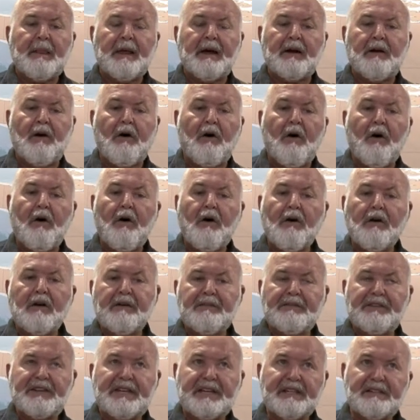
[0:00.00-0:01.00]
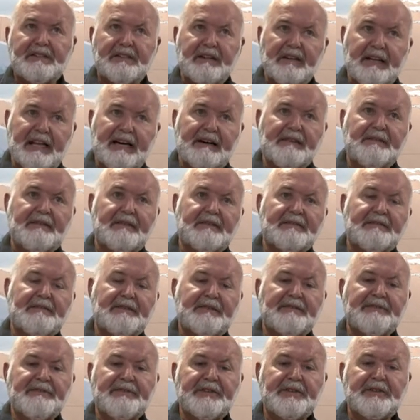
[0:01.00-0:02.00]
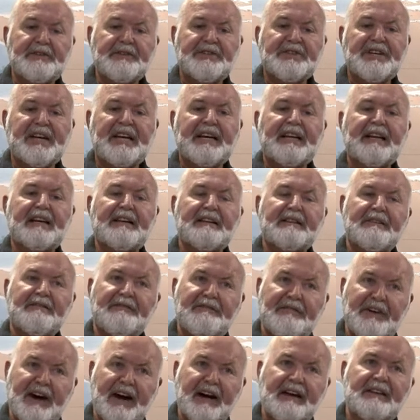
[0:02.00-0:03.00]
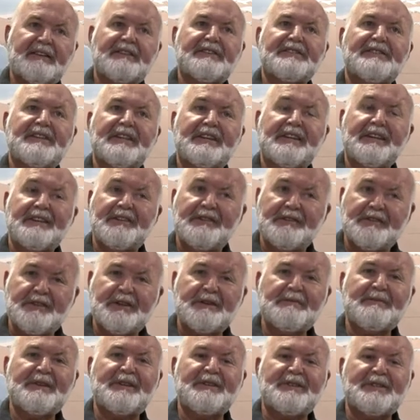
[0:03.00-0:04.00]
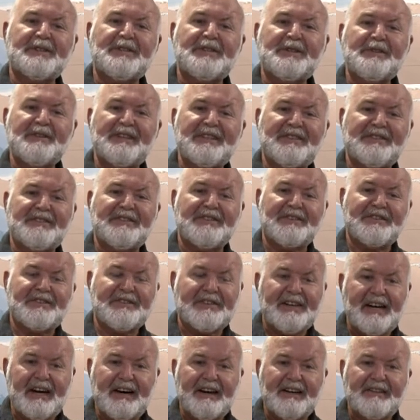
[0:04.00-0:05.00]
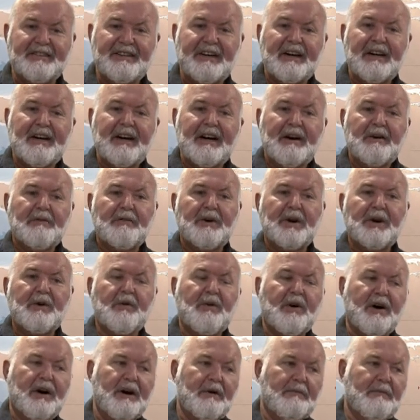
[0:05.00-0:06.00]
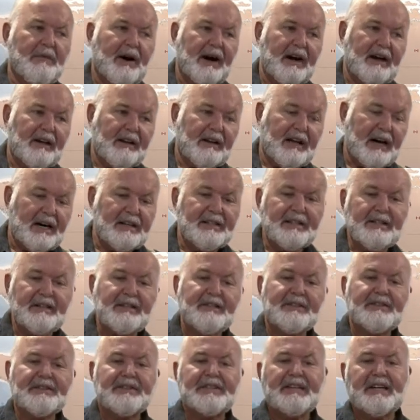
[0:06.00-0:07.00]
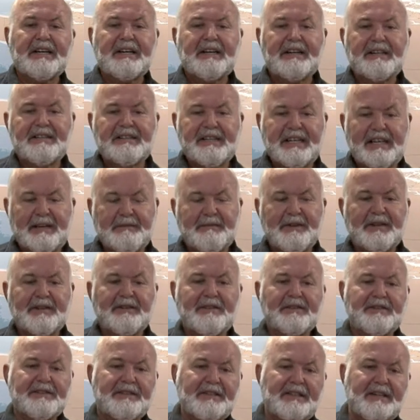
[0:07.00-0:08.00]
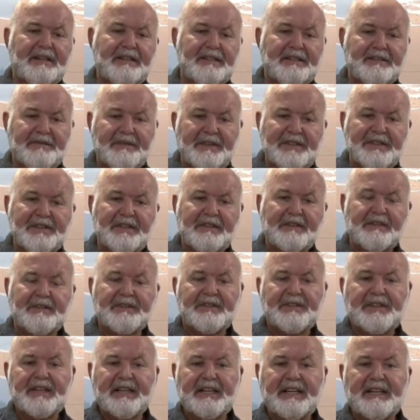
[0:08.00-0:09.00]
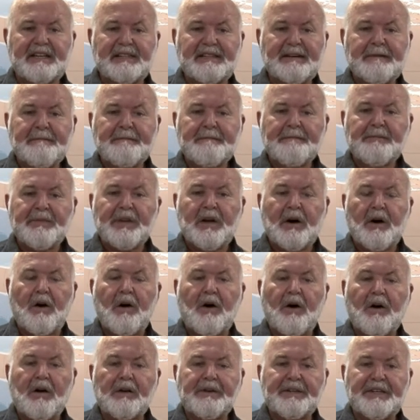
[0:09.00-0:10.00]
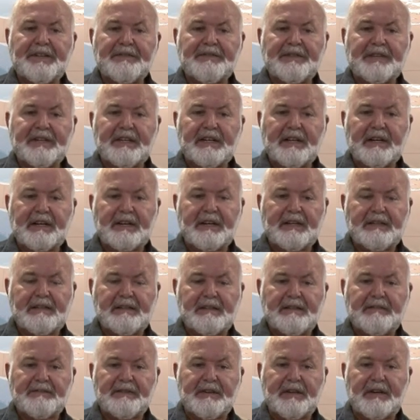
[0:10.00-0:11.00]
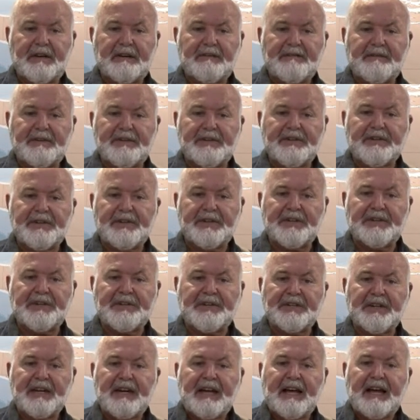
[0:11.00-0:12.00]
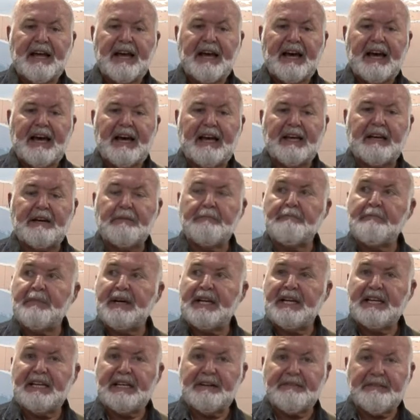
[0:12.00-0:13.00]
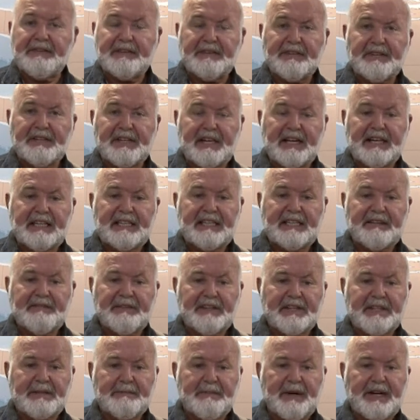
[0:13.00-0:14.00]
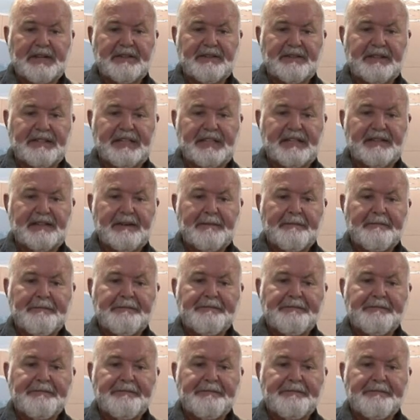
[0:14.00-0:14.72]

And all of these levels of the food chain and the factors that contribute to its success require biological studies, chemical studies, physical studies, all different kinds of uh, research and many different scientific specialties.